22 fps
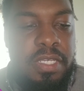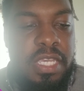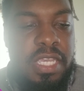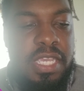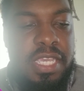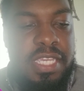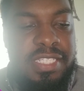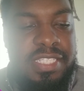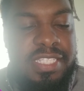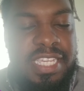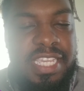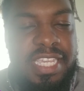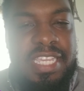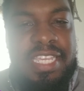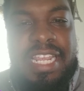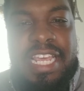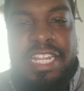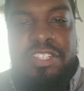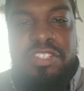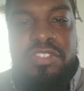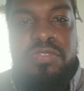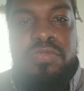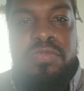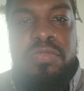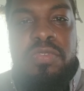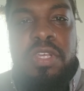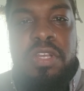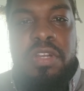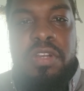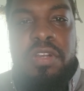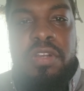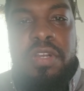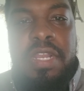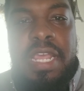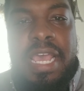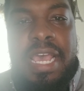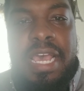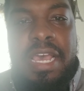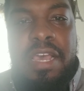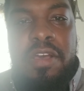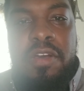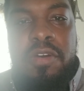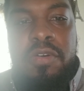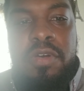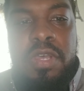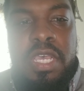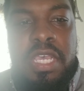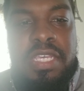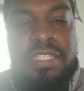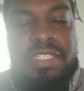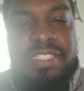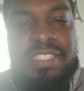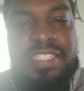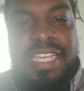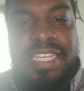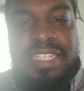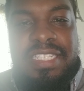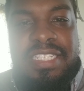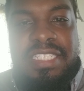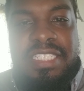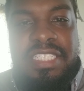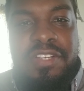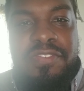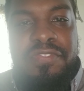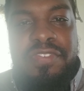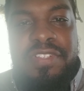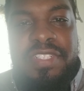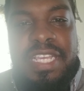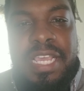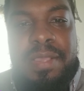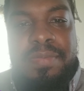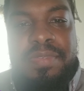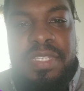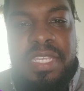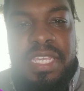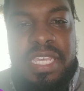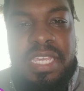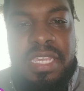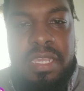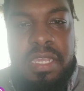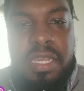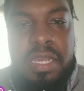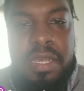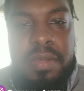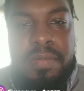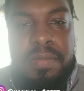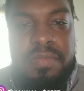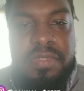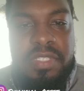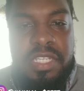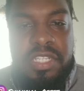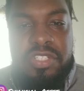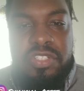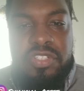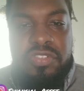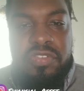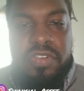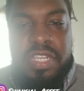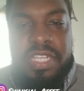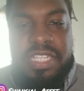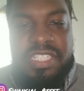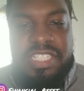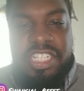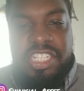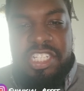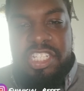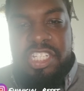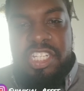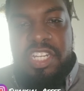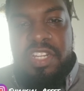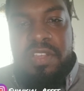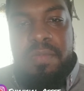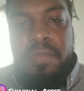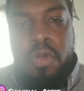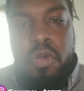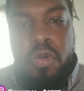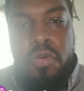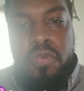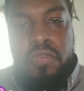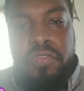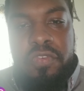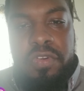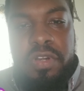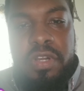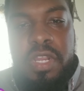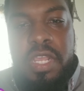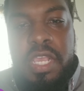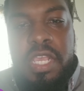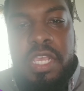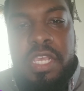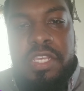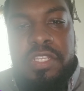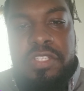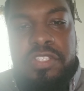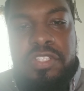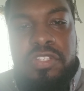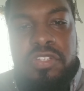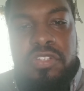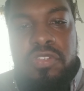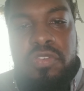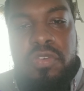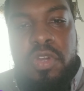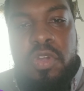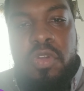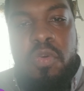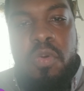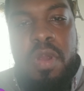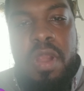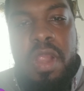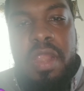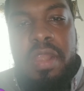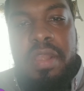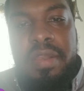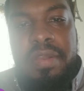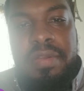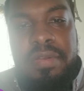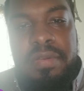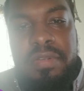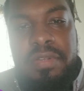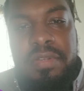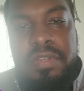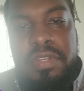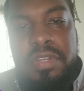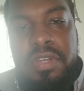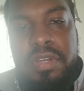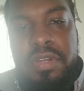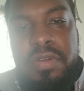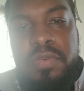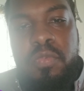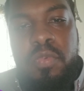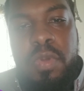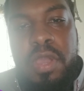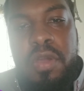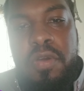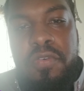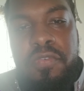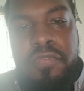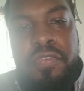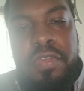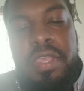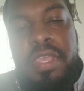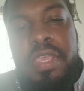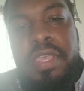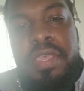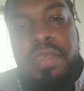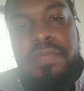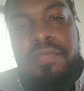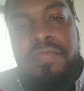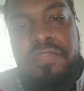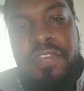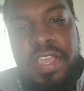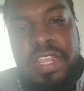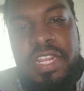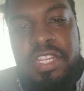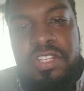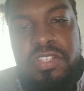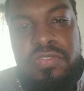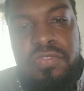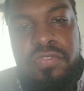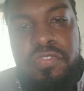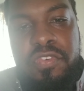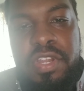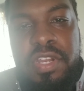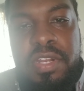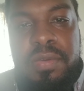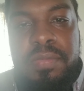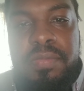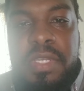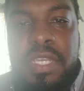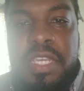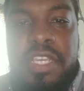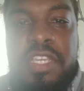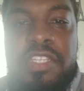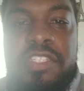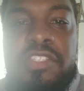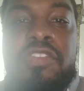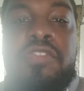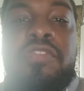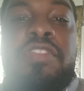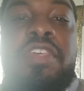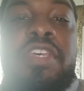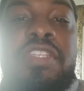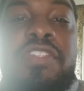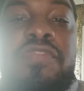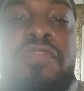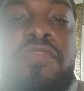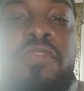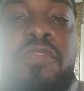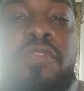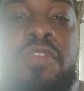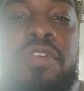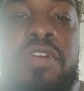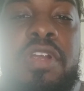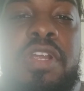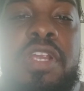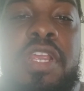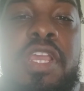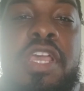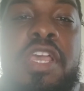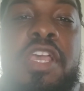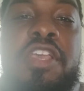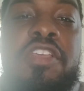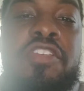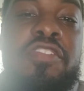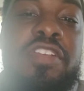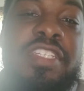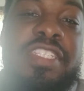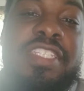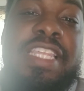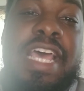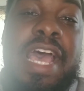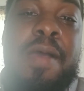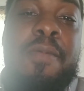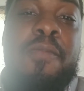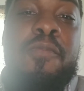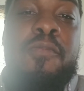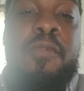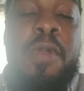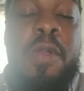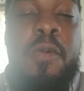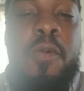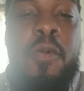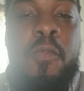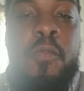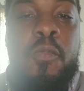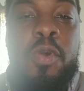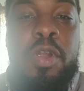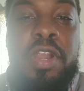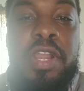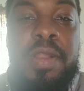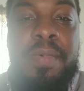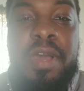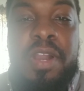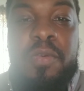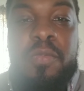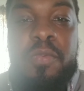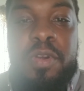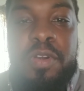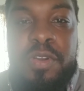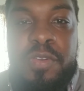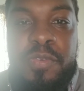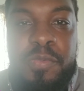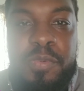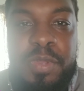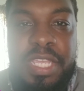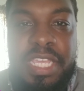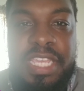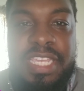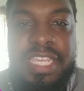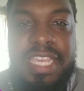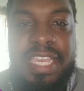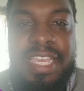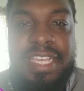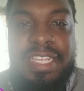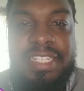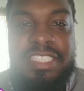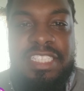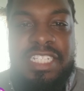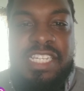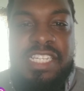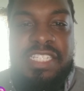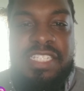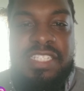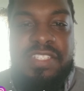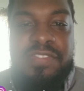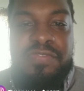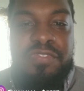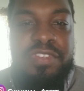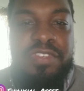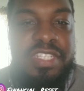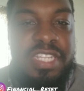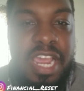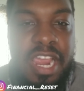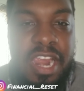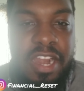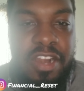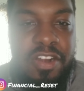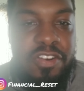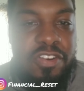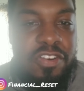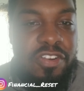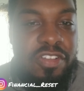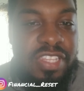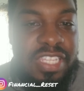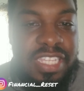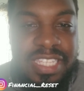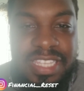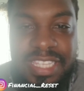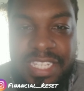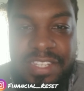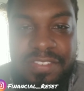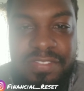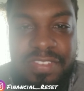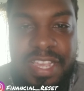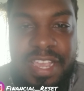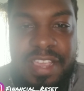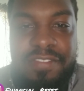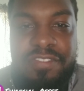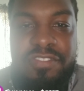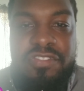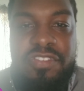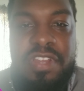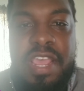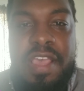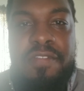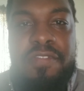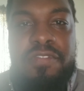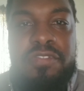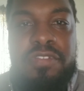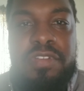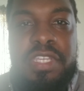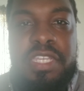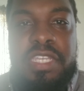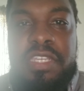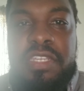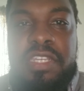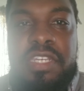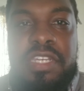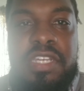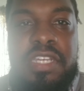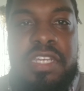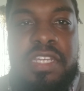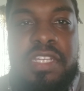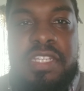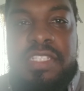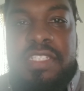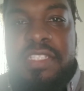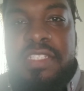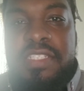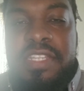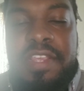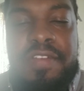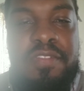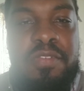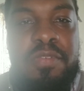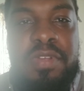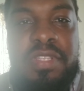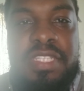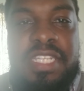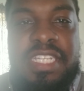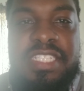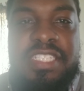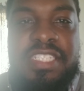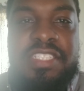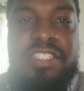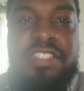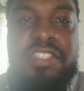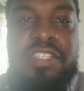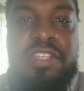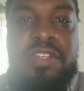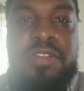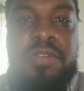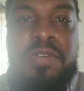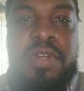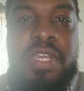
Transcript: It's key that you learn how to take these different types of incomes and transition them over to acquiring your wealth and financial freedom. So thus for you can stop worrying about a work week and just retire early, live life, travel, eat good, as everyone likes to do.